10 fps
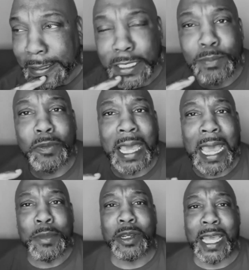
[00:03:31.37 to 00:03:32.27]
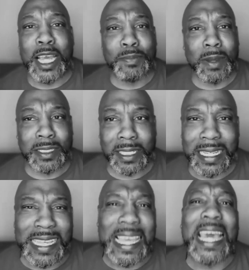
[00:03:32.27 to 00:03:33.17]
movie had me on the edge of my seat
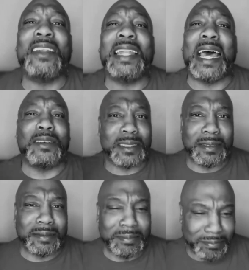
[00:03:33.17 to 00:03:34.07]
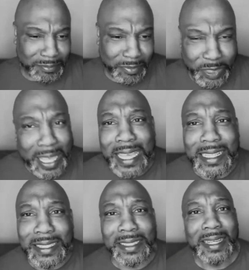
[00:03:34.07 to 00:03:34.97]
yelling out
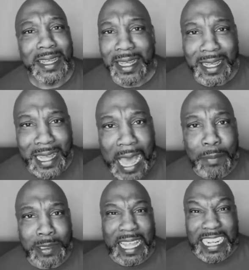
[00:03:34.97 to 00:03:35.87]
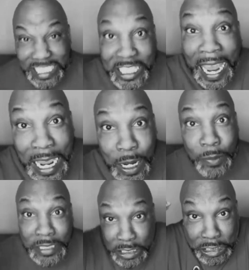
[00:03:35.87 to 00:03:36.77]
things. I was like, damn,
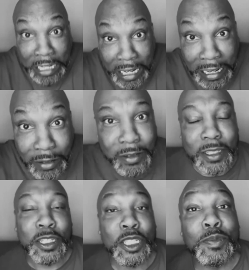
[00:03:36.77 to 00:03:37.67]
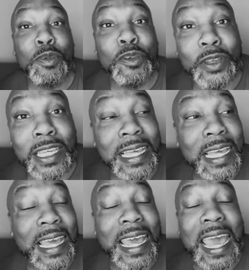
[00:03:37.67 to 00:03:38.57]
shit. This movie
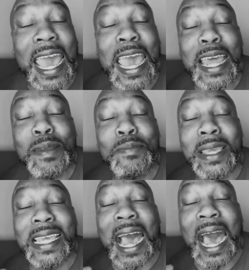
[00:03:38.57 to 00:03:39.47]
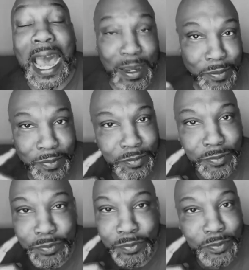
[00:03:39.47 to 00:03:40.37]
had me hyped.
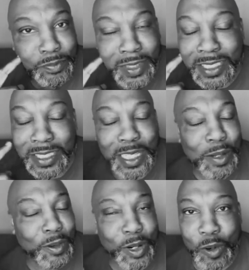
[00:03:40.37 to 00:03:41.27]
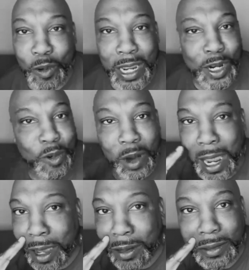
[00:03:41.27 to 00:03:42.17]
Seen it with a great
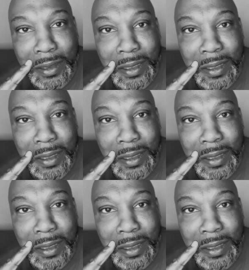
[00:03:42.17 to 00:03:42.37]
crowd,